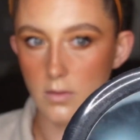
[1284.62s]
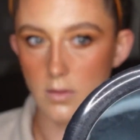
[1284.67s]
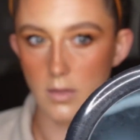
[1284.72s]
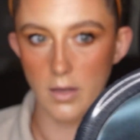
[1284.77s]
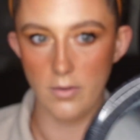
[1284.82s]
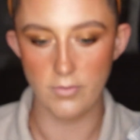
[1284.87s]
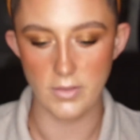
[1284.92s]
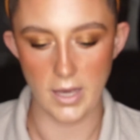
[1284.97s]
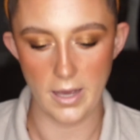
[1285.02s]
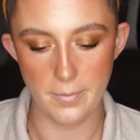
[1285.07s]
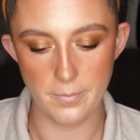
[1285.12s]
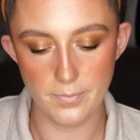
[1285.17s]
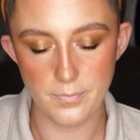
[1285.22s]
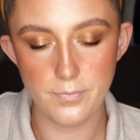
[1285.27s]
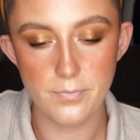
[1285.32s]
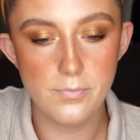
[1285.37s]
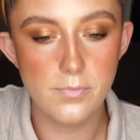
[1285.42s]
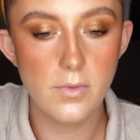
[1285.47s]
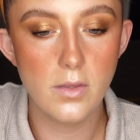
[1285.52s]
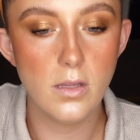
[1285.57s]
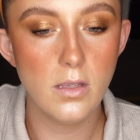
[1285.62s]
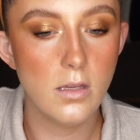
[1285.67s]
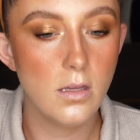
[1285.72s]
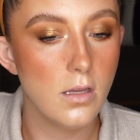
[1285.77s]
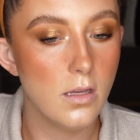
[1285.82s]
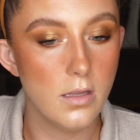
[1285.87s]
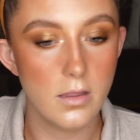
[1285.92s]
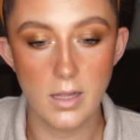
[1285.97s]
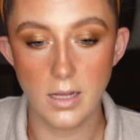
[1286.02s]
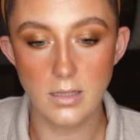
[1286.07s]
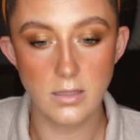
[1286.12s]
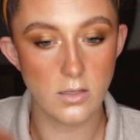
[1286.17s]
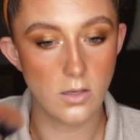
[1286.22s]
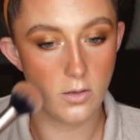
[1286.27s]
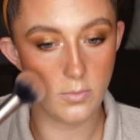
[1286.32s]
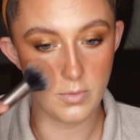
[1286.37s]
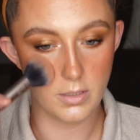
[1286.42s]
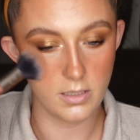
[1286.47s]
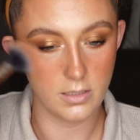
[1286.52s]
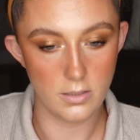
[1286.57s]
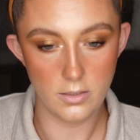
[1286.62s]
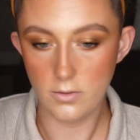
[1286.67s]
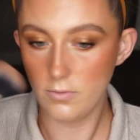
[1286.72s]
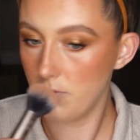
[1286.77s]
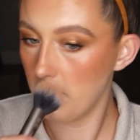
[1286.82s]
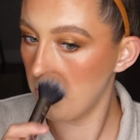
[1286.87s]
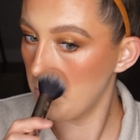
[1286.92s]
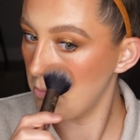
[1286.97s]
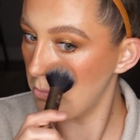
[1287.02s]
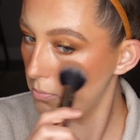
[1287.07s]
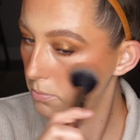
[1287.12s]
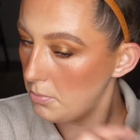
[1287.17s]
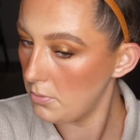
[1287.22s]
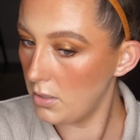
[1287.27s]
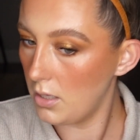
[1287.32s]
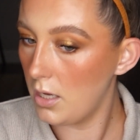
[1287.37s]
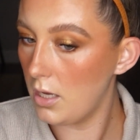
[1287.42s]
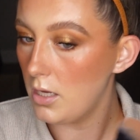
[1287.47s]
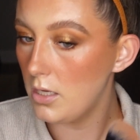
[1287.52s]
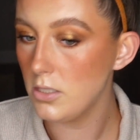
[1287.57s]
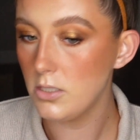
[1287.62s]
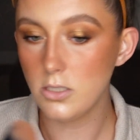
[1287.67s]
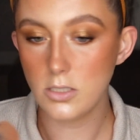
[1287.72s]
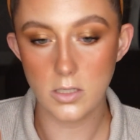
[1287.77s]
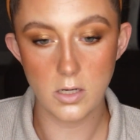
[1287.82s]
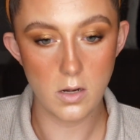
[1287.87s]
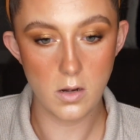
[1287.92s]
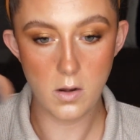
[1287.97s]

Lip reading: Love that. That's all I'm gonna do for blush.